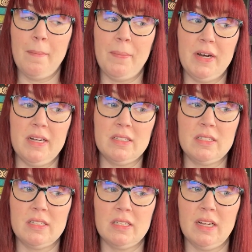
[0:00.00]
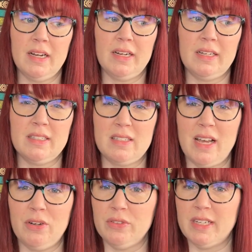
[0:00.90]
But I
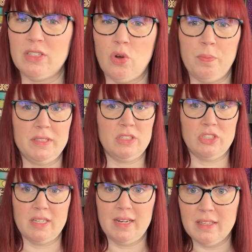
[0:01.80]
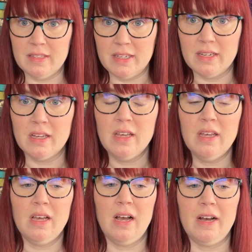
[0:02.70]
don't think it's open to just anything
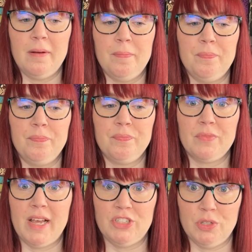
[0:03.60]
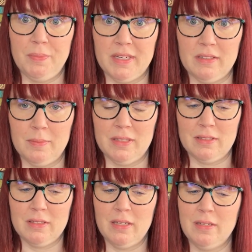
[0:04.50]
as your pick of the
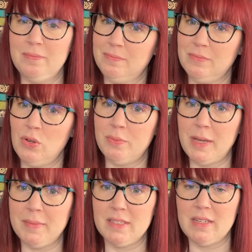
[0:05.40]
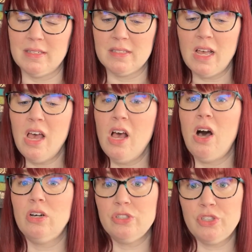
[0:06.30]
month. Hope that made sense.
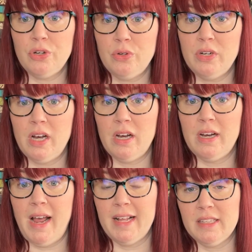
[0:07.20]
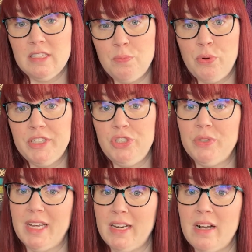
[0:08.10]
Also, at this point, you
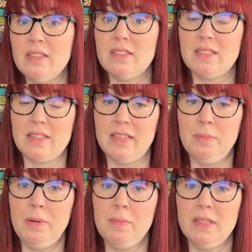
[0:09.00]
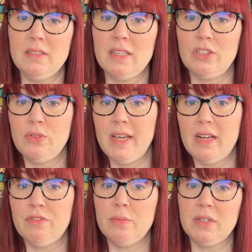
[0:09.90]
cannot skip months like you
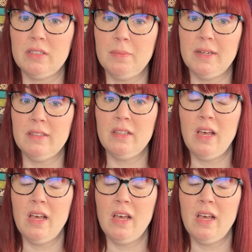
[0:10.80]
can for Book of the Month.